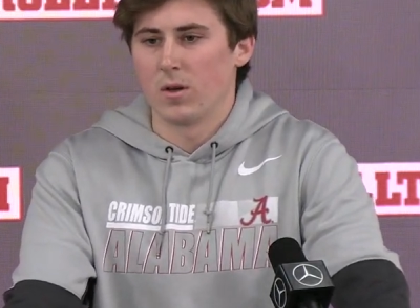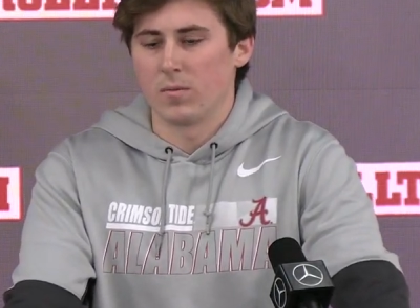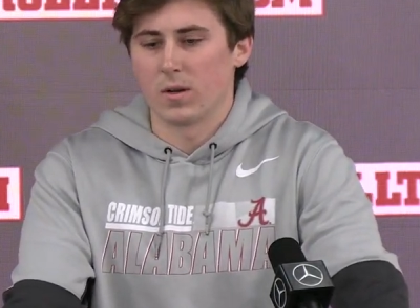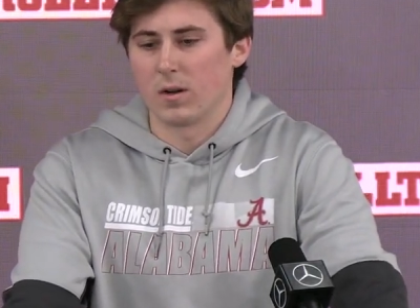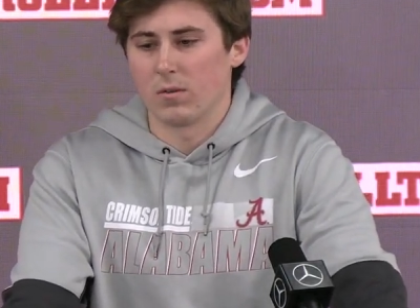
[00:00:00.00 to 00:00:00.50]
I
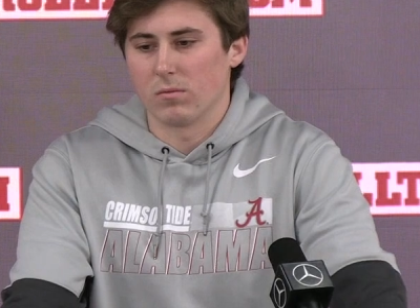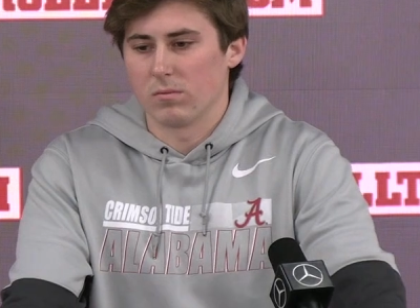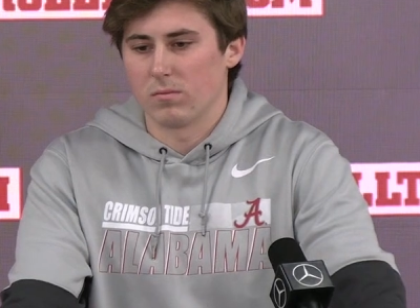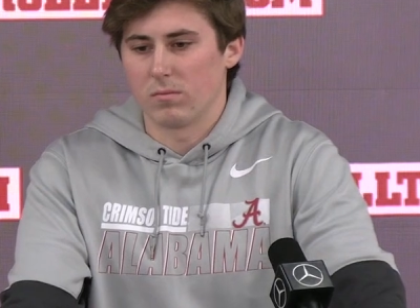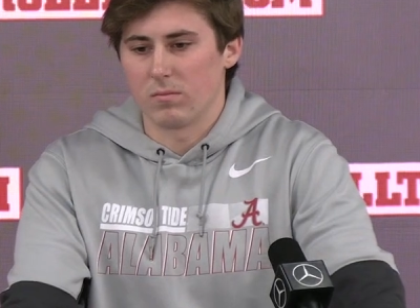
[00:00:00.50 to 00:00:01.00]
mean, I don't.
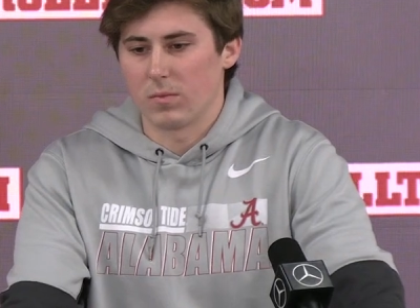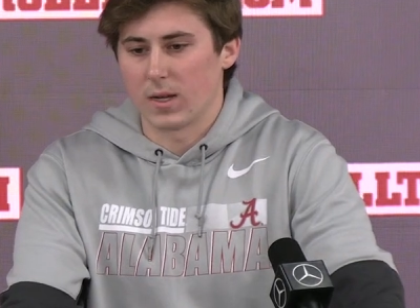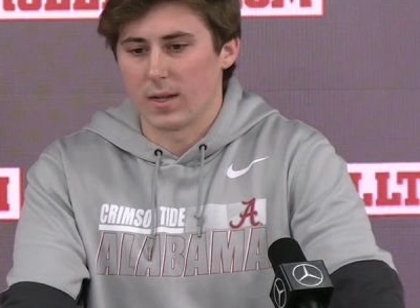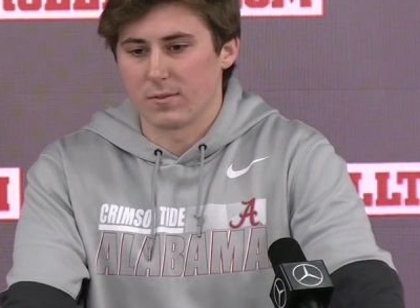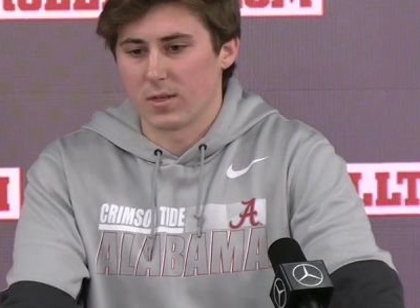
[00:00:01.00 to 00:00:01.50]

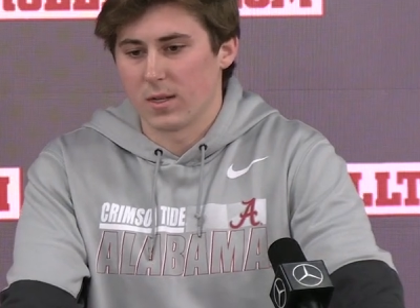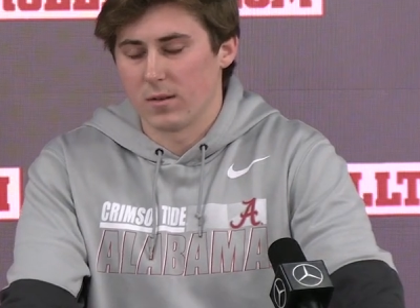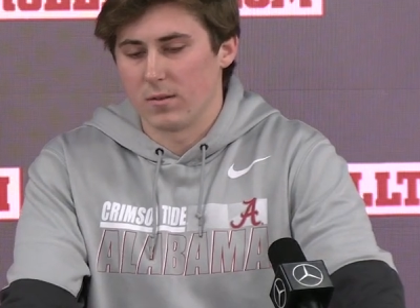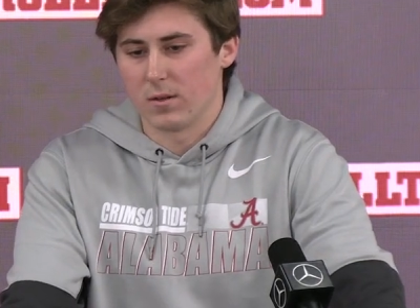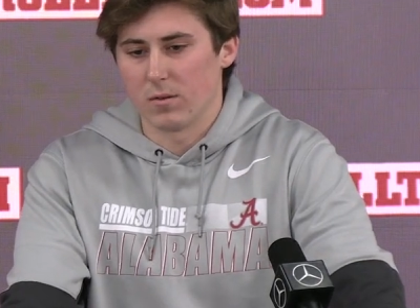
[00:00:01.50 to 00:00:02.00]
Like I said,
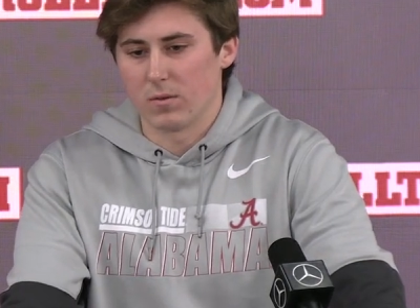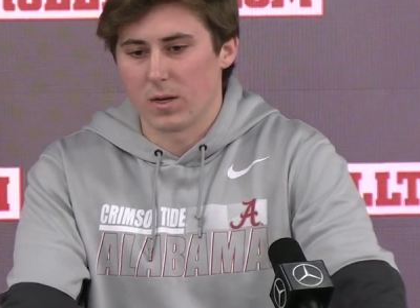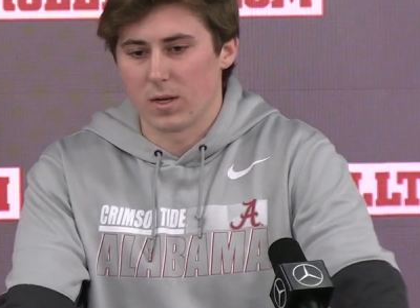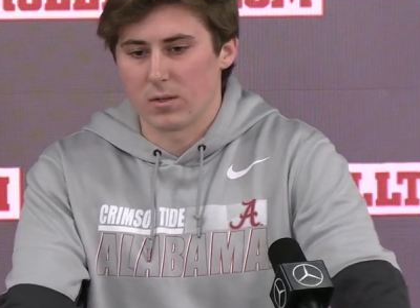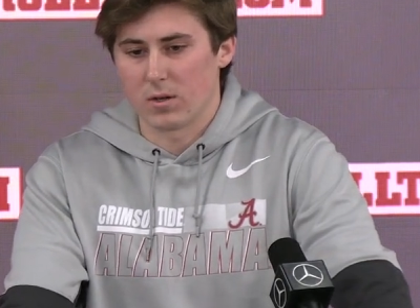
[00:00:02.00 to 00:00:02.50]
you know, when
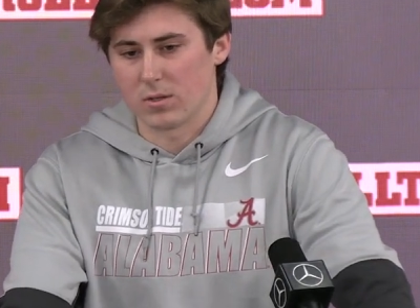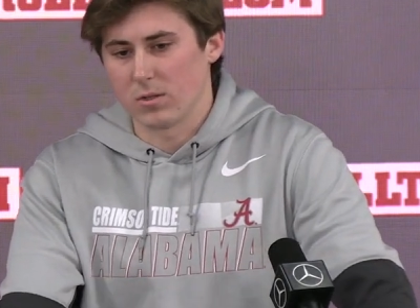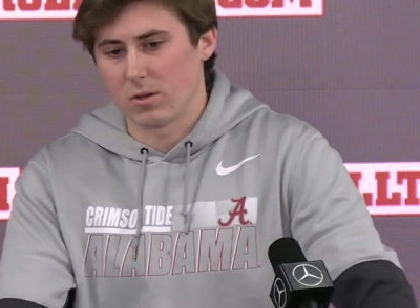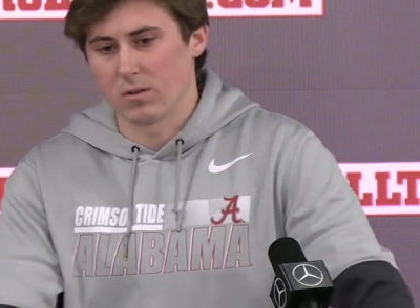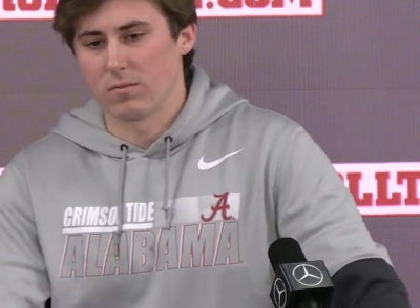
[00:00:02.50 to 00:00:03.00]
I talk to
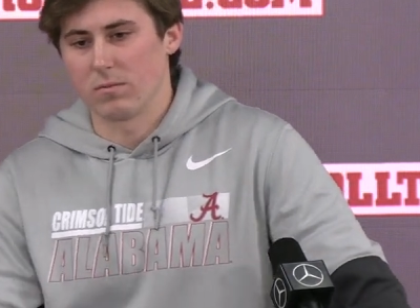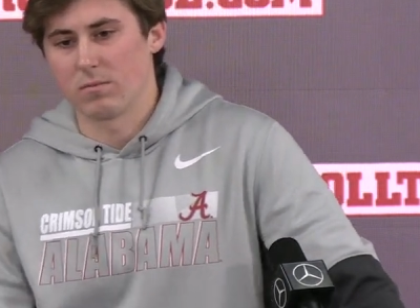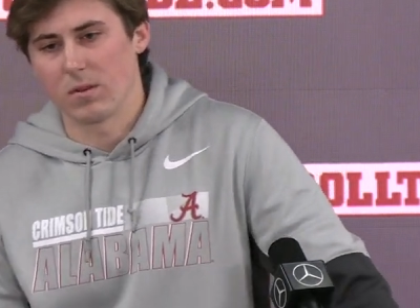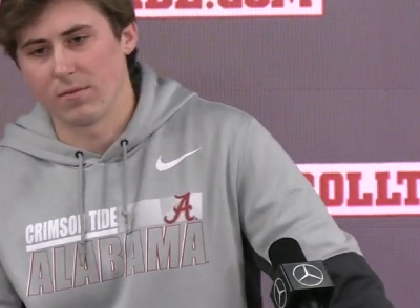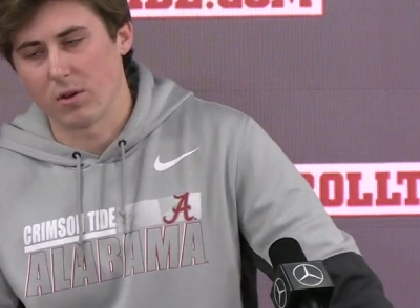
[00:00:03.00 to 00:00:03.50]
y'all
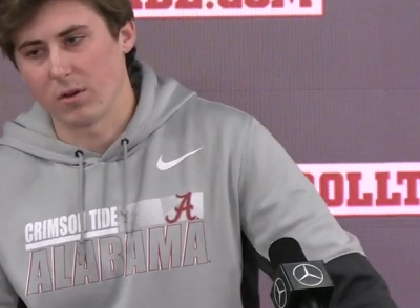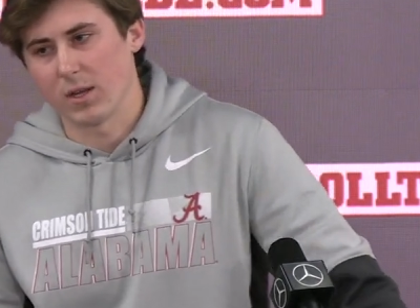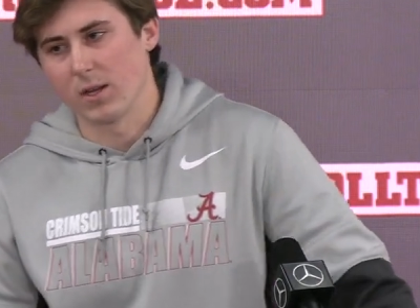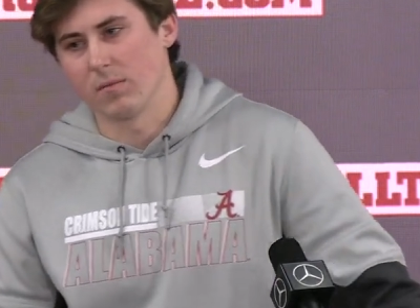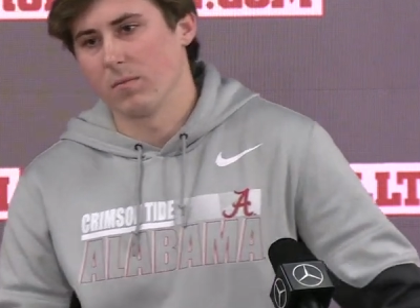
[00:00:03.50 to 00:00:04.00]
in fall
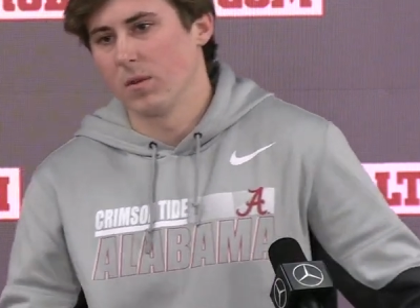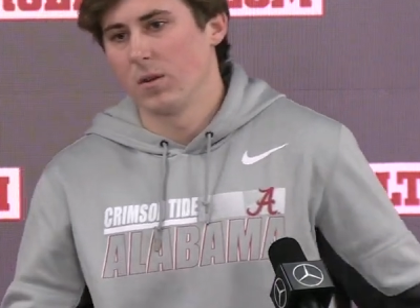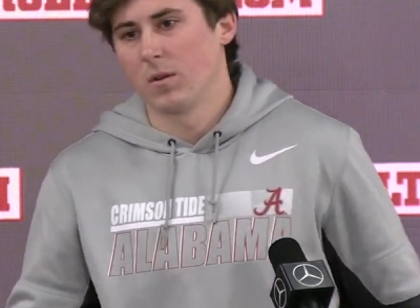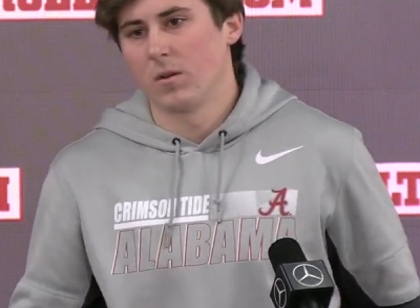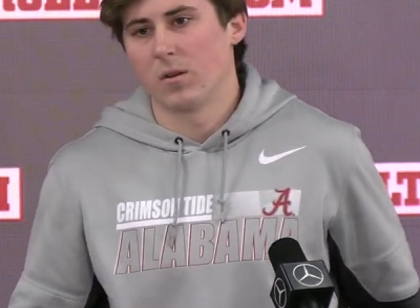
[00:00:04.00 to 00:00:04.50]
camp,
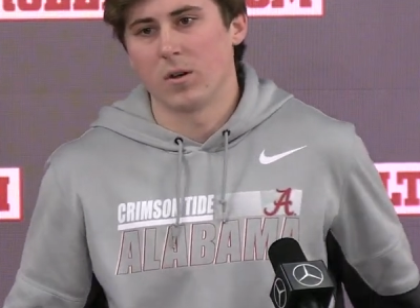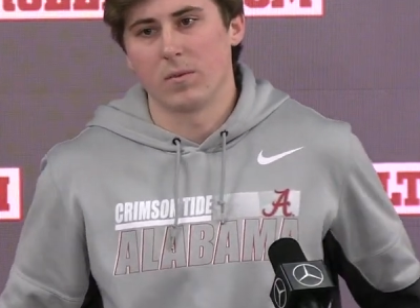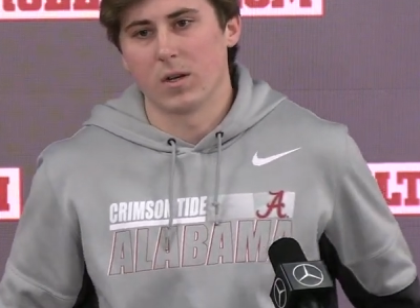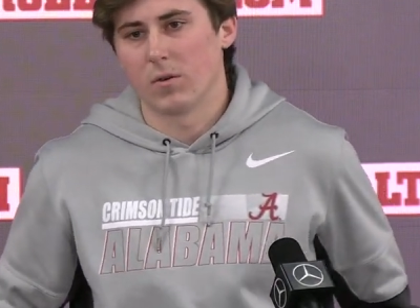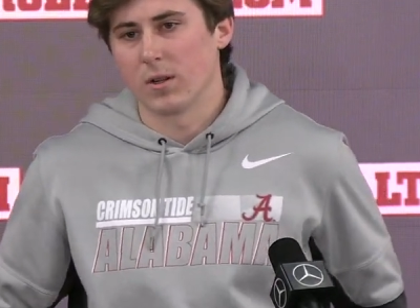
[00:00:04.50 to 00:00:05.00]
um,
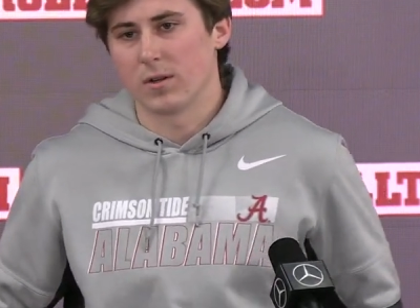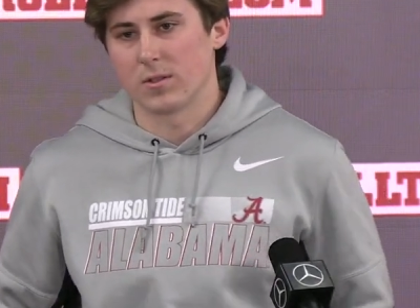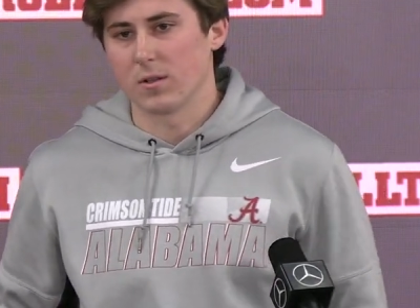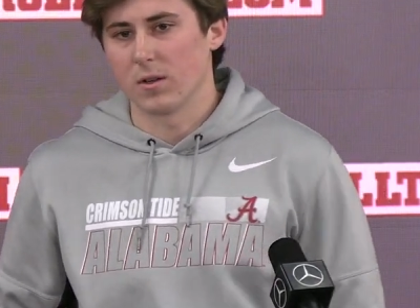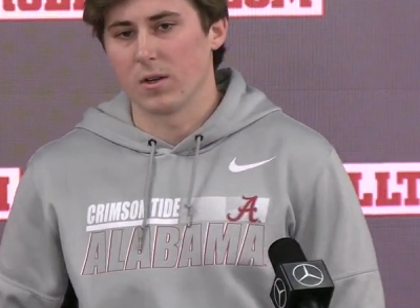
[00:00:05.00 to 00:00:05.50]
you know, whether
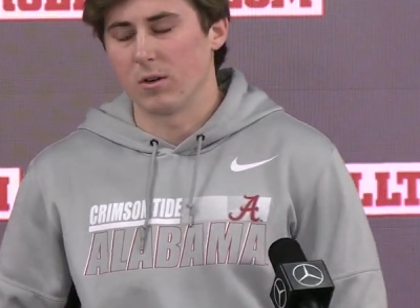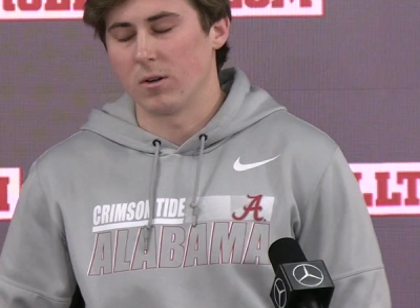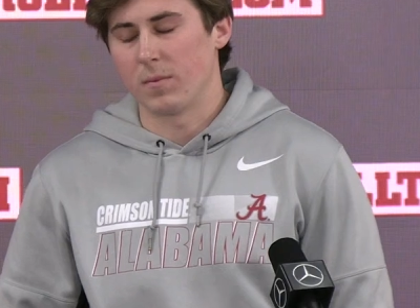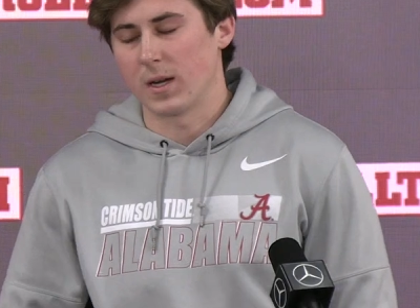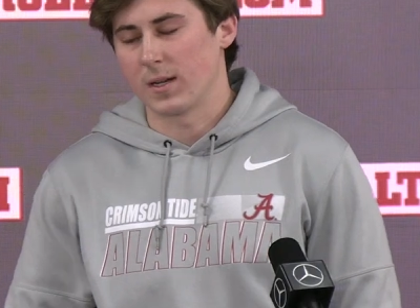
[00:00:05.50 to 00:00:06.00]
it's a good or
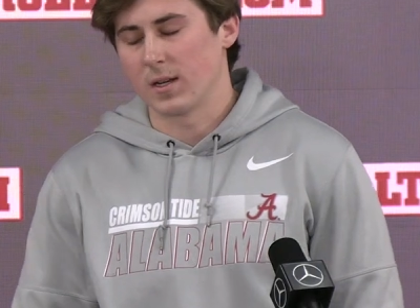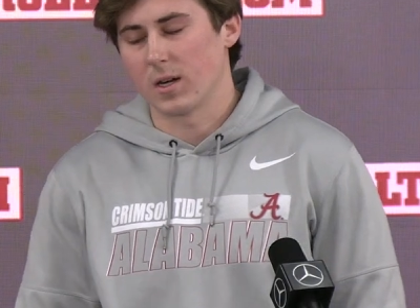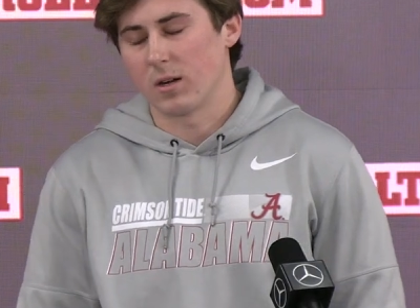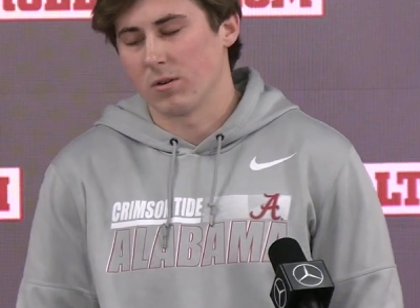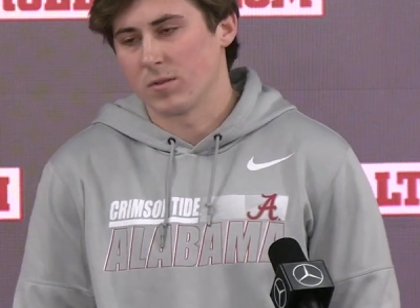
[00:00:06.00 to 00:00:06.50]
a bad kick,
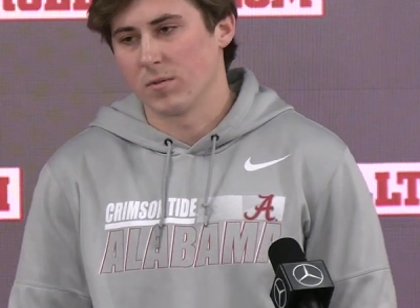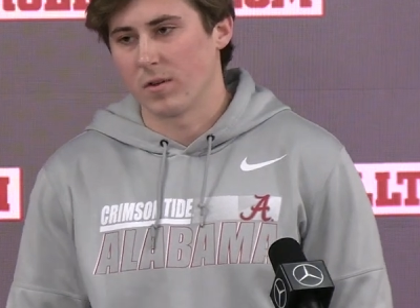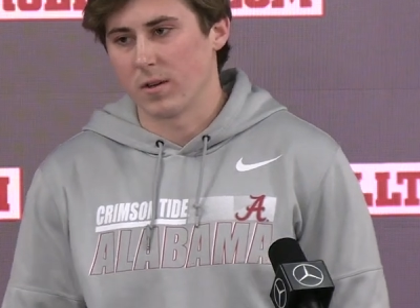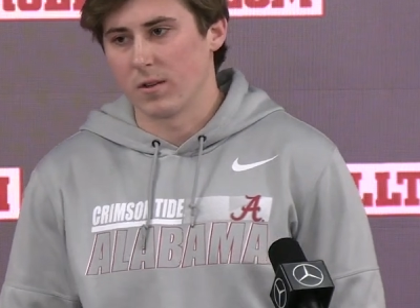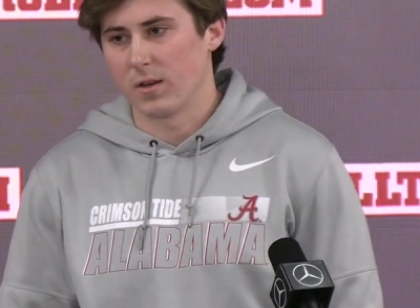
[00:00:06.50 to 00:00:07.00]
I always move
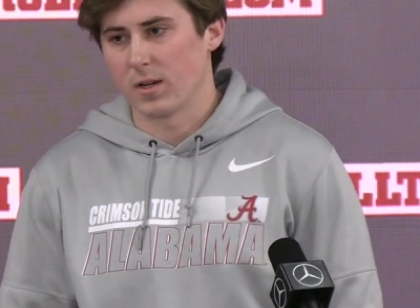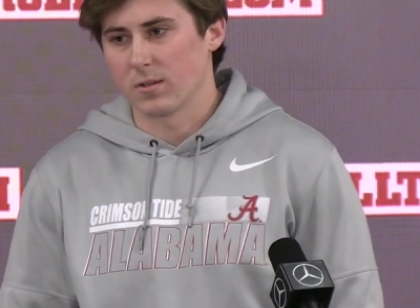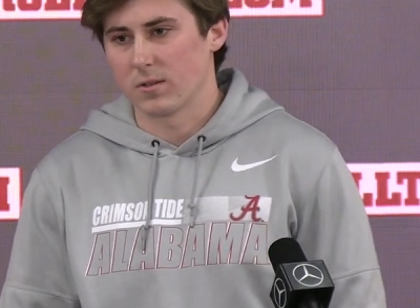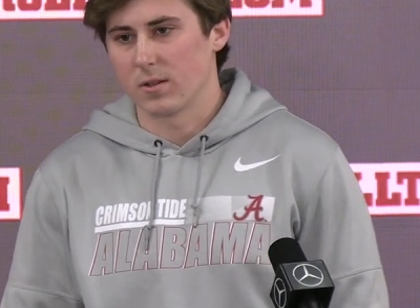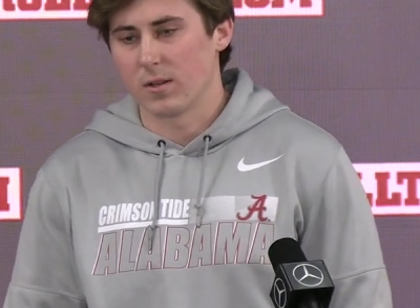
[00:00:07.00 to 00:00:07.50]
on to the
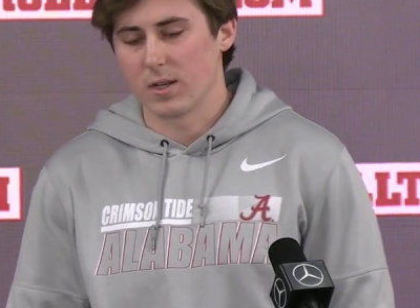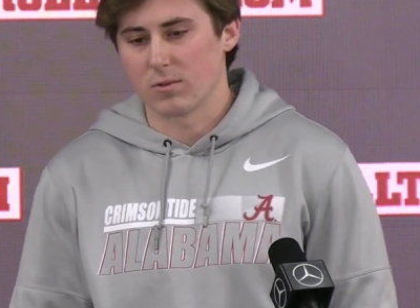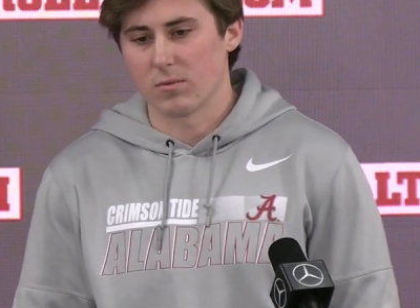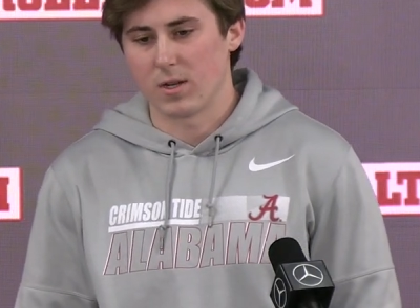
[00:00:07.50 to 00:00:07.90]
next to the next one.